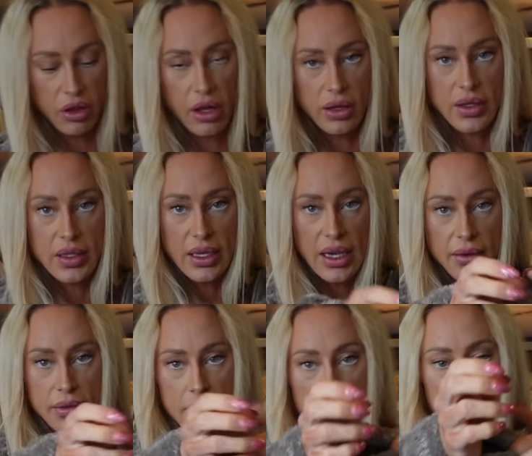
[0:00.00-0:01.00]
with on the
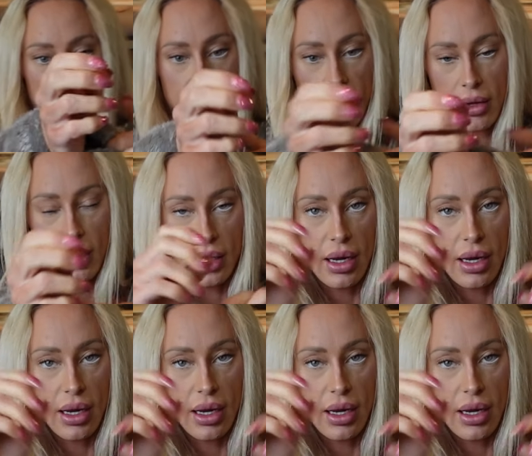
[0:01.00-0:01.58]
sleeves, we got little